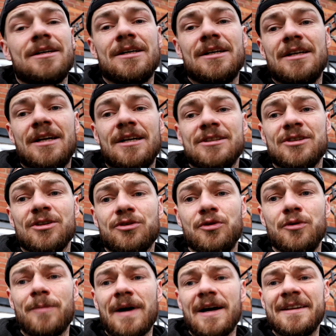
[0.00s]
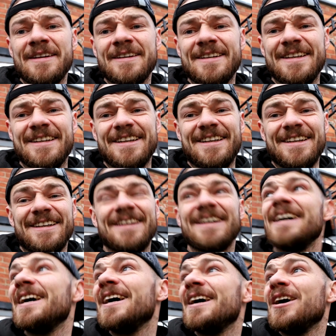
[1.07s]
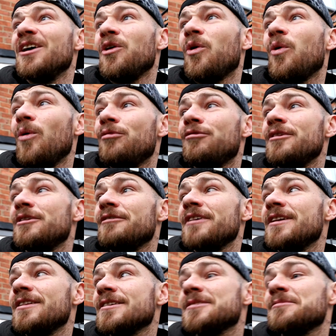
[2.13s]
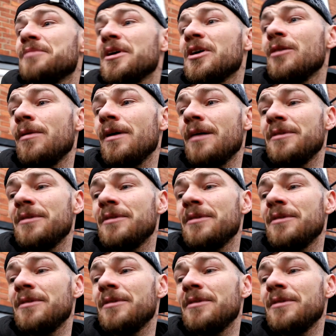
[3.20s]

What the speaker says: it's not too bad. Hopefully the rain doesn't pick up.